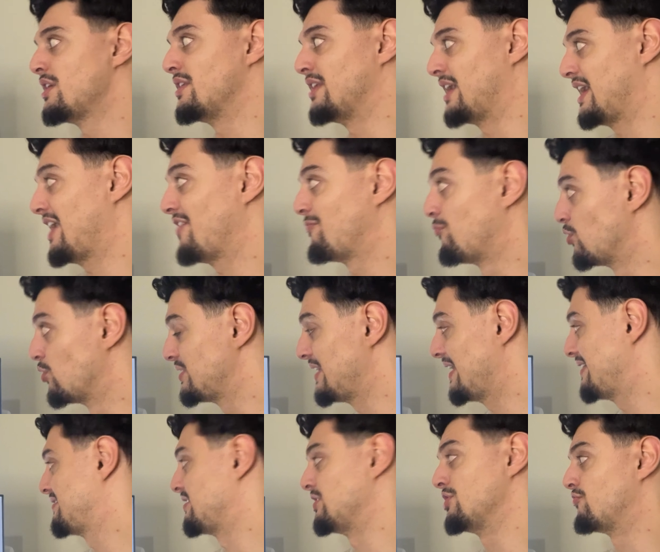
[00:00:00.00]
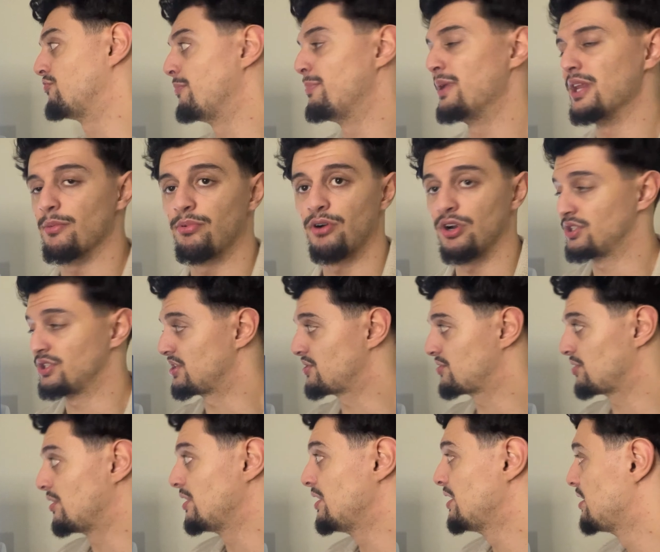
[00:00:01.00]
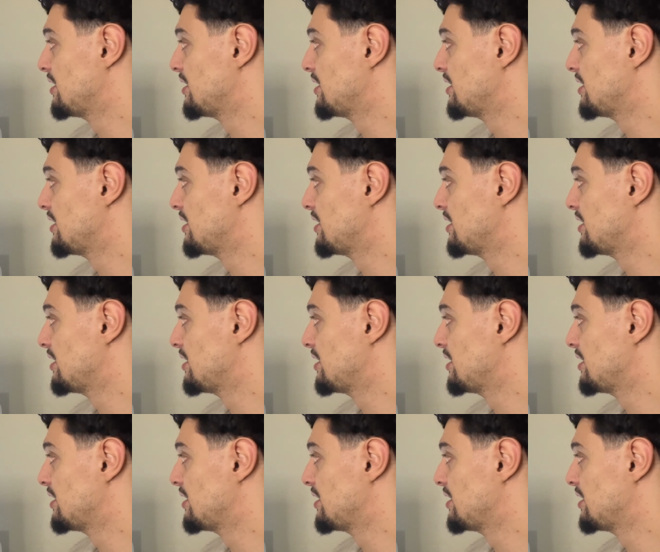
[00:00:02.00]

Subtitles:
Now you have more tests, you just repeat the process. So